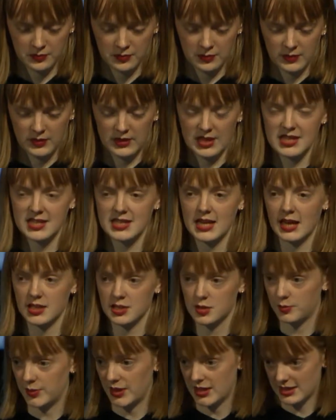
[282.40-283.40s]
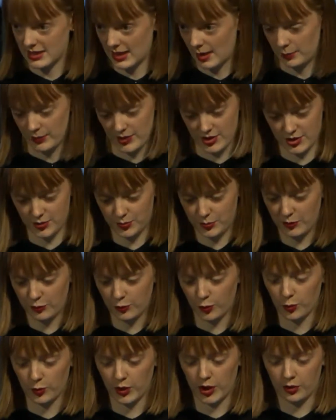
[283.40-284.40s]
This has to be established
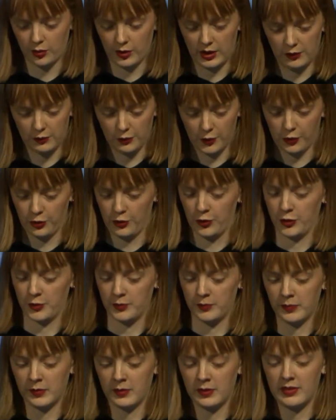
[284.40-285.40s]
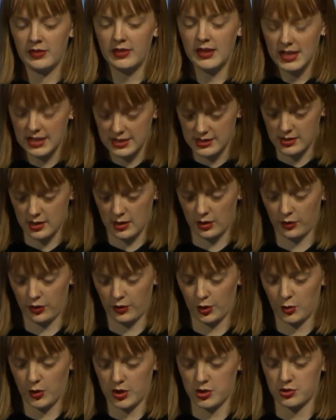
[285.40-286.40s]
before we go any further. These are the
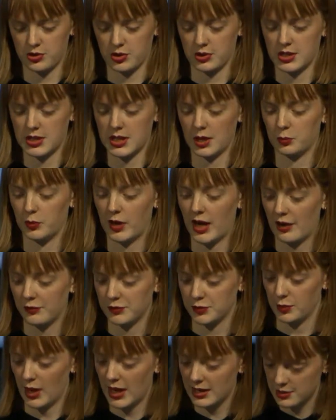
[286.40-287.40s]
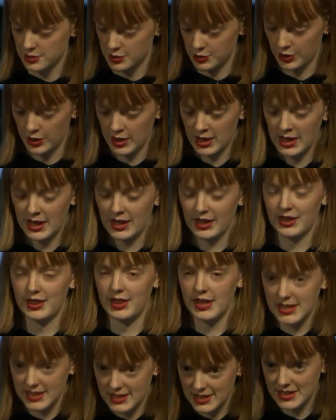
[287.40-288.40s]
questions that we have to answer.
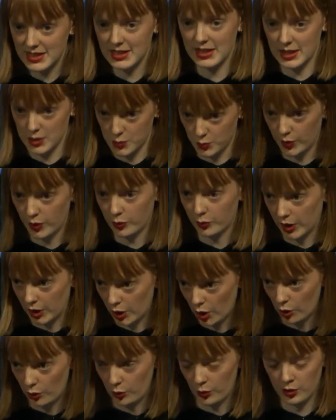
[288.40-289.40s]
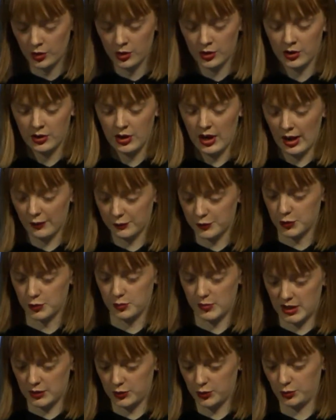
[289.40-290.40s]
This is where we go after
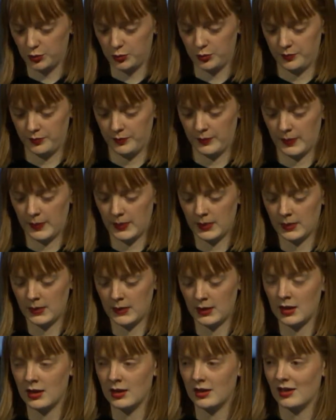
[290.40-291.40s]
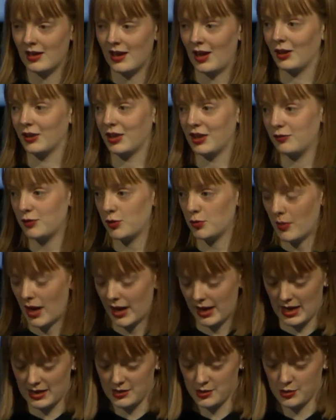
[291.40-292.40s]
MeToo. I'll give you my
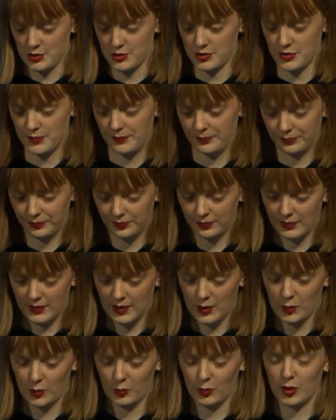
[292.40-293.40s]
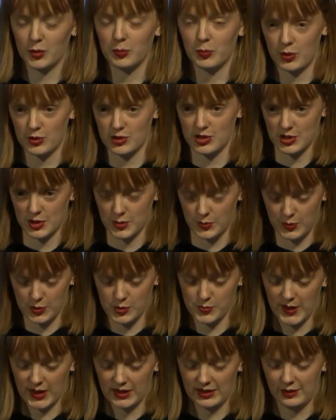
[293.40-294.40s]
answers. One person's
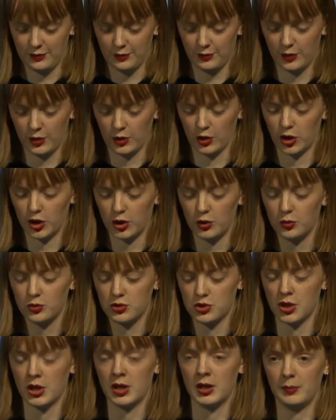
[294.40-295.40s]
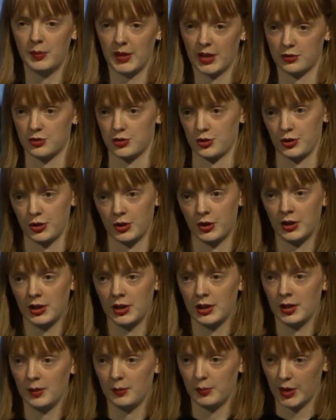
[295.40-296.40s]
perspective on a huge picture,
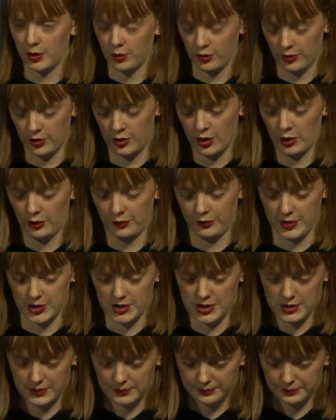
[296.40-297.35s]
bigger than all of us.